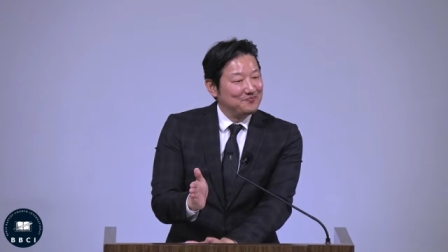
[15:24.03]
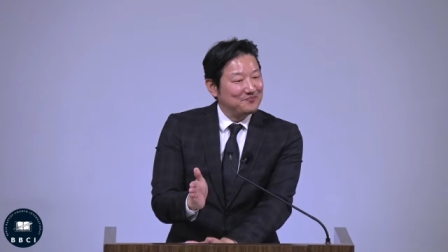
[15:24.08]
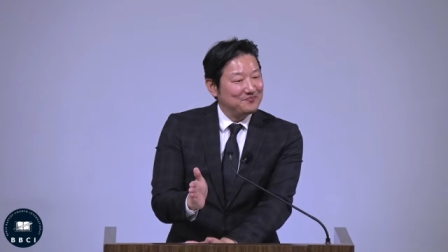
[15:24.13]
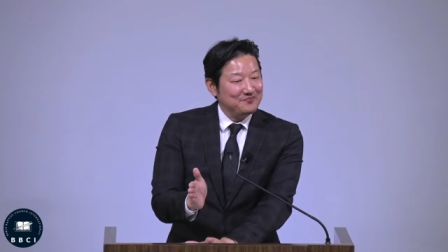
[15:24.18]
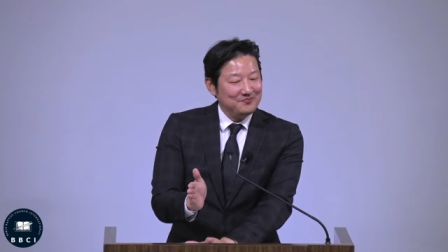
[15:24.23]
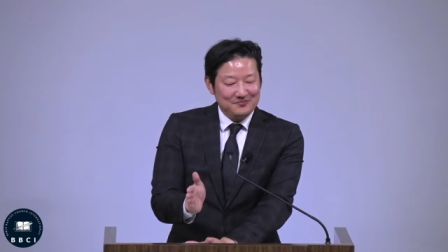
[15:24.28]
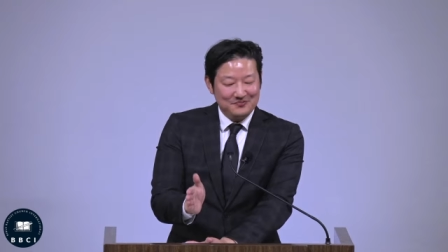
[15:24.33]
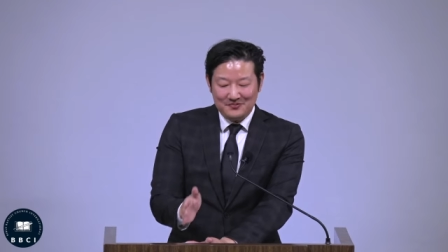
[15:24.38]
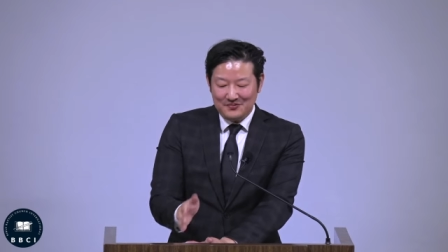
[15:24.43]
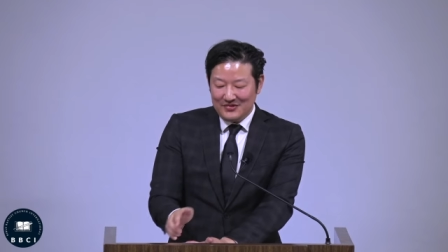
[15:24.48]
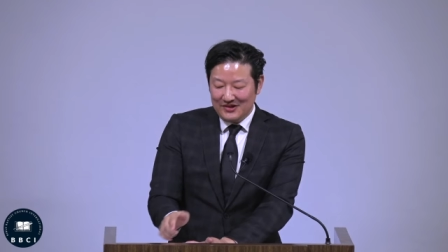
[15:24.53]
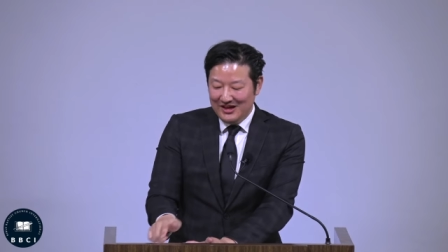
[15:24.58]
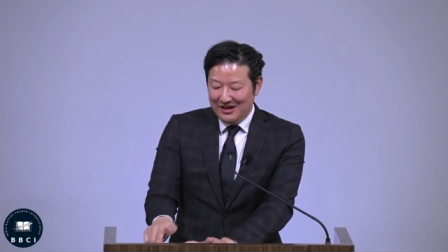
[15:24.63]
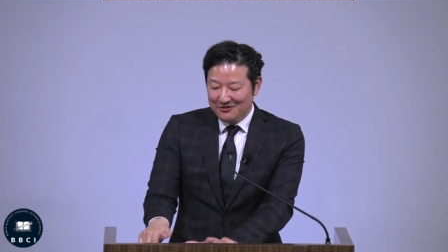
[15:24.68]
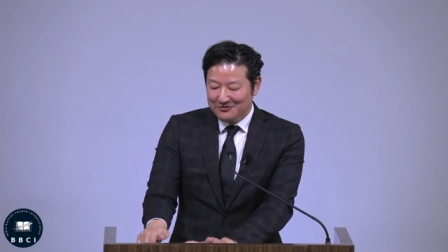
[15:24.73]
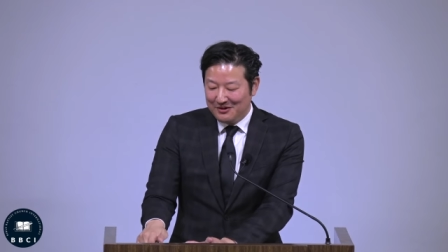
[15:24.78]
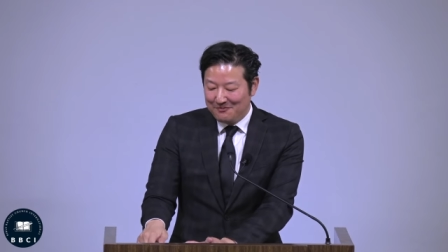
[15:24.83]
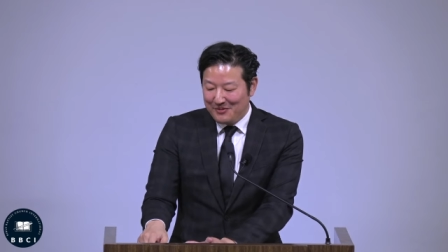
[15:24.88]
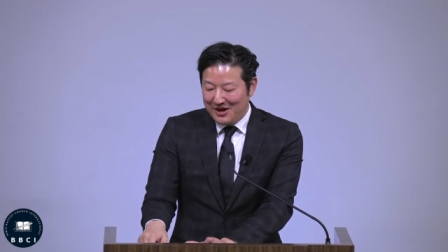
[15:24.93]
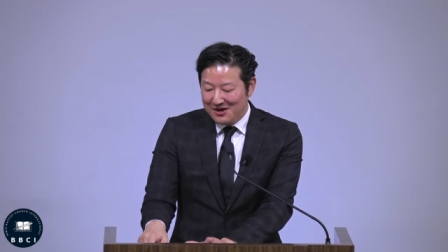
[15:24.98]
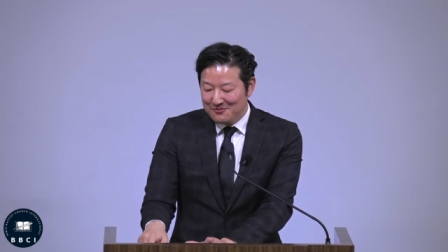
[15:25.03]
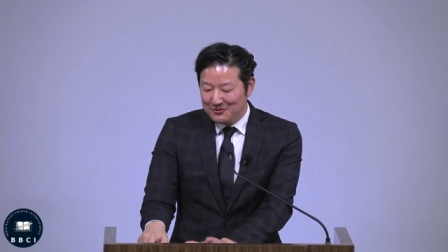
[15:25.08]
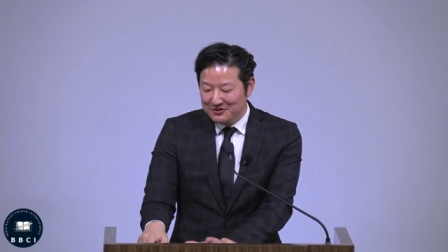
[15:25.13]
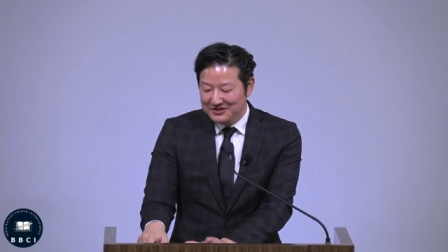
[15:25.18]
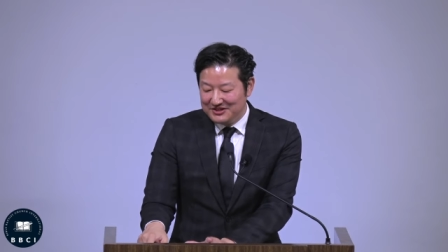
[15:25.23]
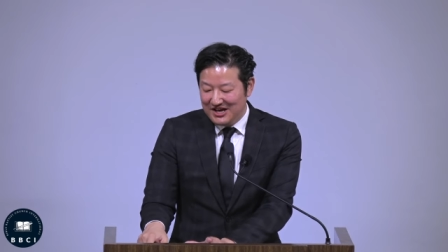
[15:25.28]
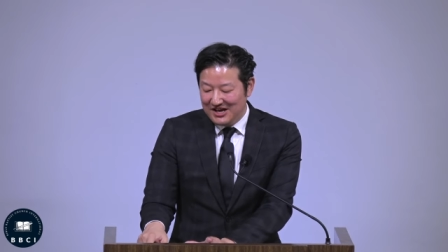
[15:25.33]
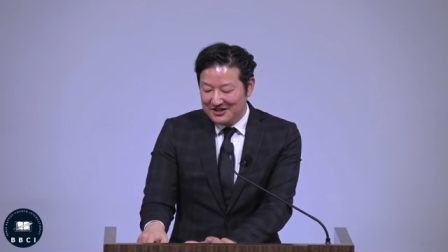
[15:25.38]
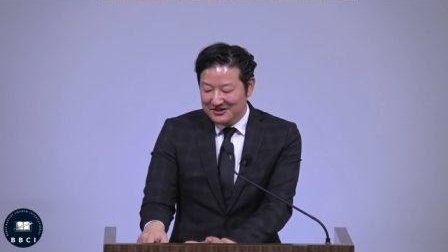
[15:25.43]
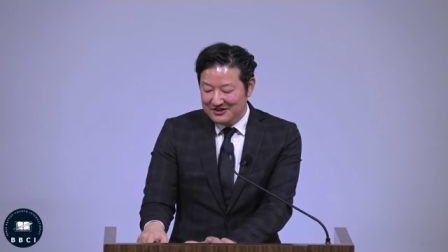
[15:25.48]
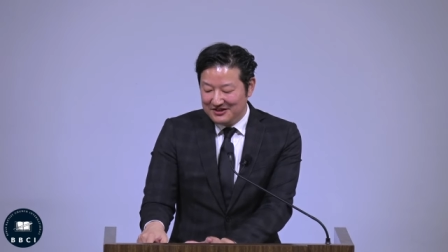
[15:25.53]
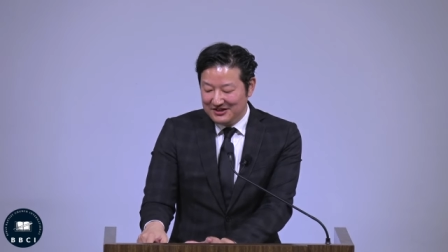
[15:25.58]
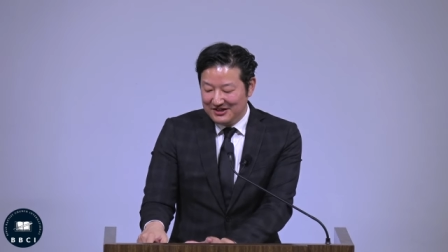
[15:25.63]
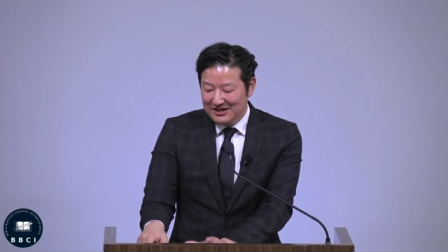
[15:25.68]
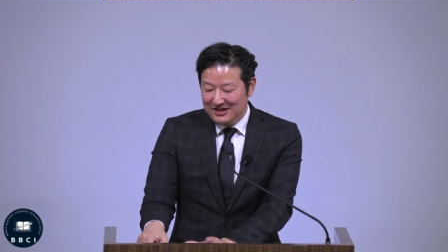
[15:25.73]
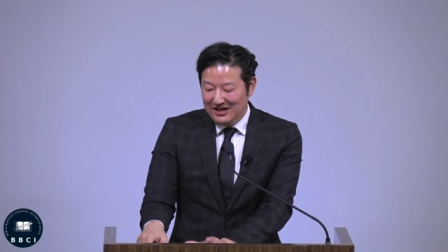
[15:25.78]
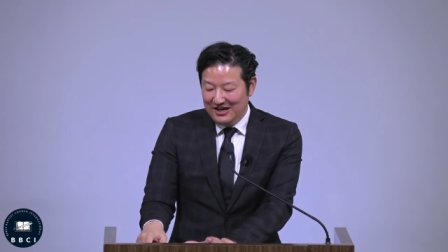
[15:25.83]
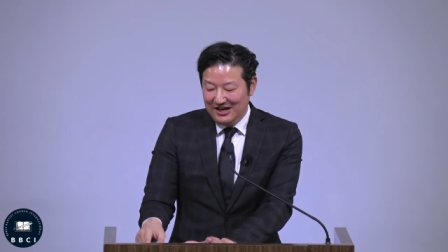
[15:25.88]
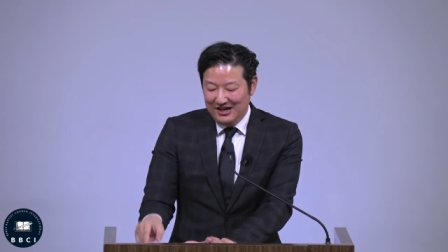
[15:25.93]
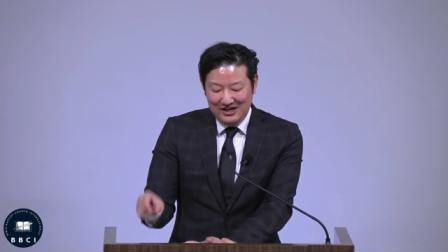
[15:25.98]
Amen. That's what Bible says.
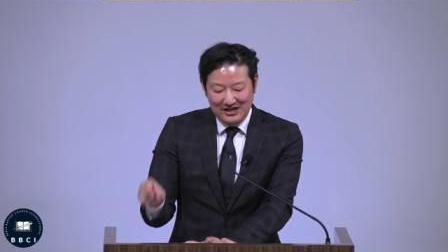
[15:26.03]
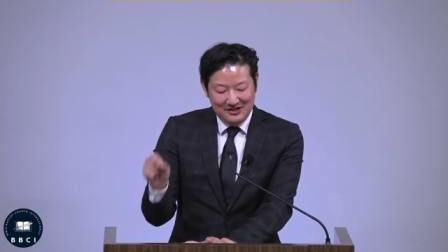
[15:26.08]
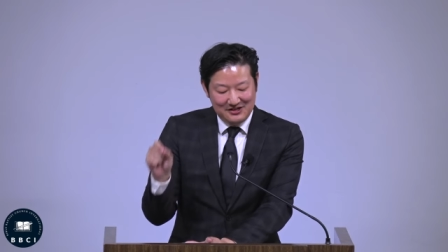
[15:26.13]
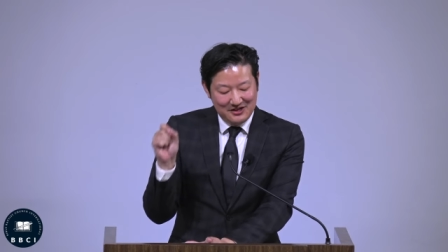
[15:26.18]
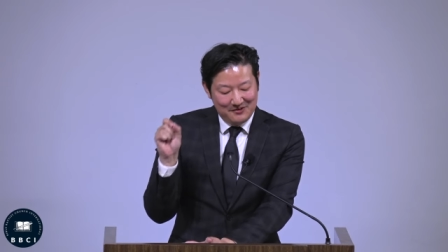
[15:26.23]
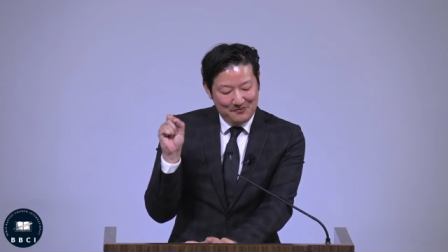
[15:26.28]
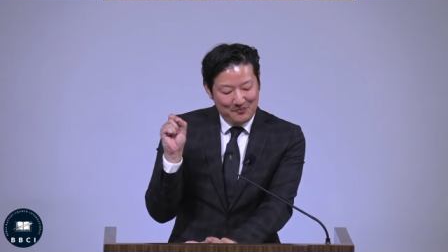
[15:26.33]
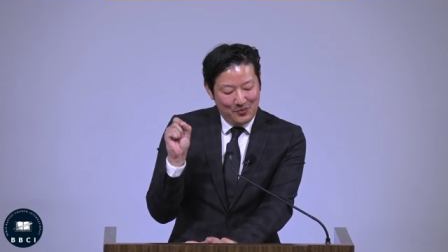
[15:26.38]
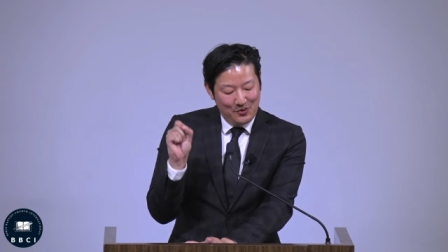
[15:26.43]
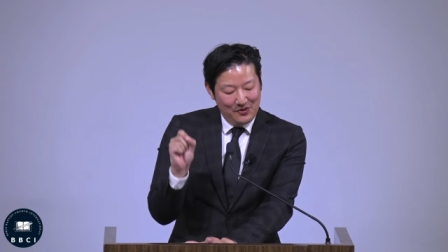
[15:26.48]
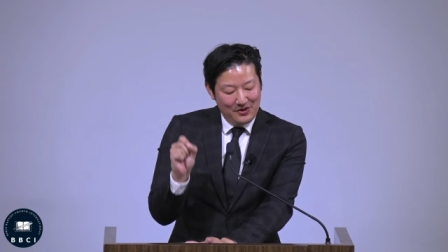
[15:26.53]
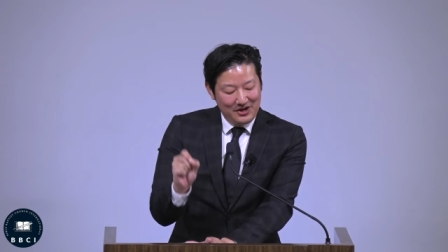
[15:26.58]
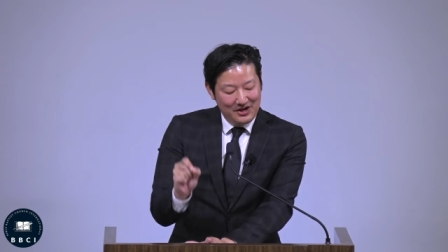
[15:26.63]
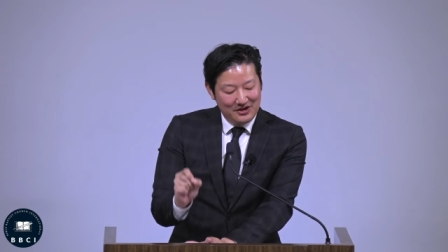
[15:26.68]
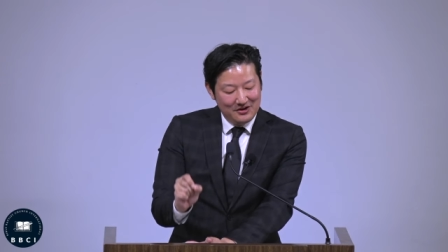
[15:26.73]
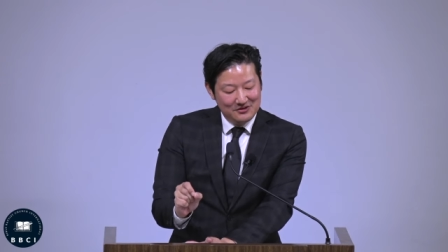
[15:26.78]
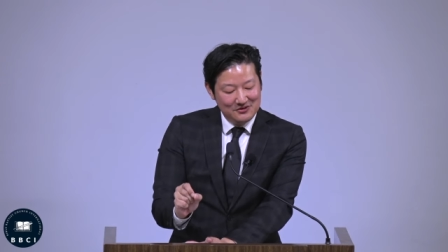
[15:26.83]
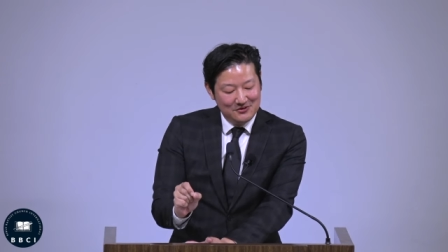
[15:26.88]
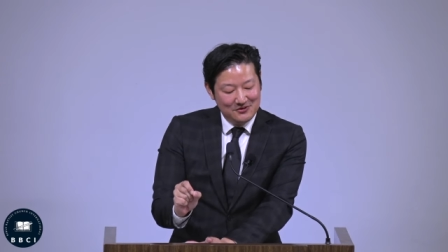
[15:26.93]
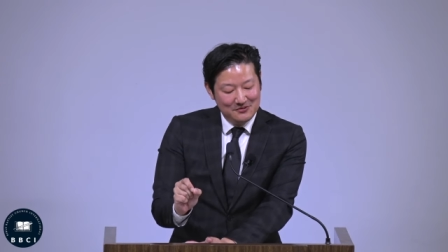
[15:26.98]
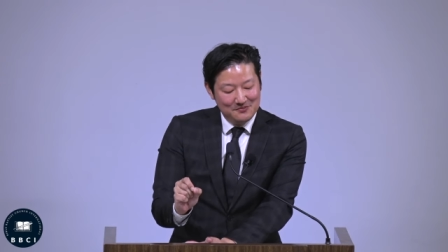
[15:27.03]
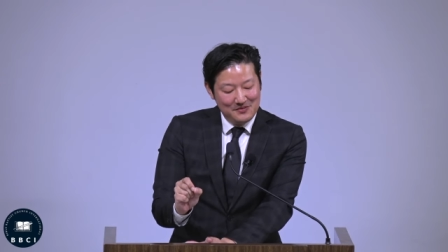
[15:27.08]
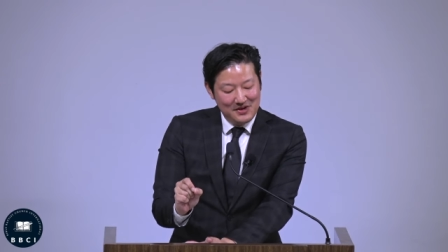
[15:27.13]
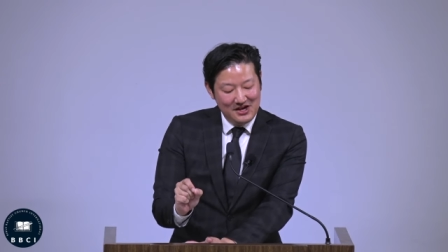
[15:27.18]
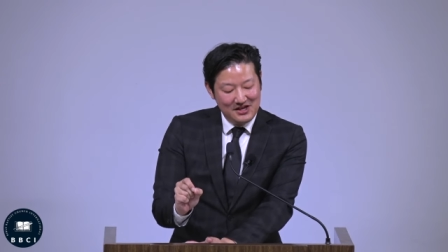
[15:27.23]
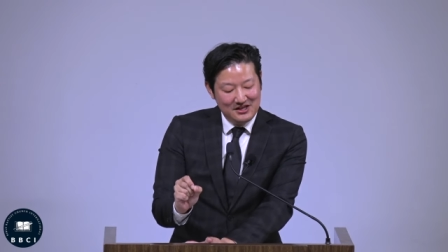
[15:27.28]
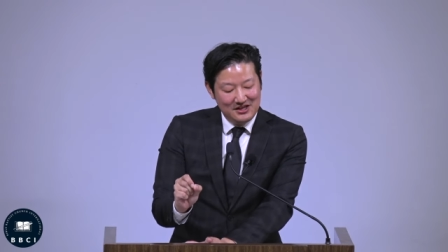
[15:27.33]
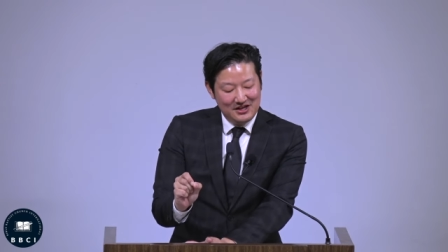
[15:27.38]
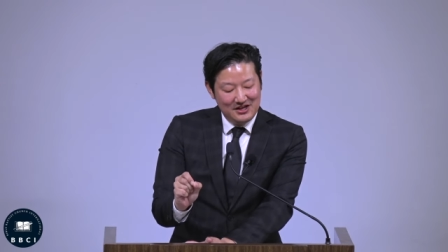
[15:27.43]
It is appointed unto man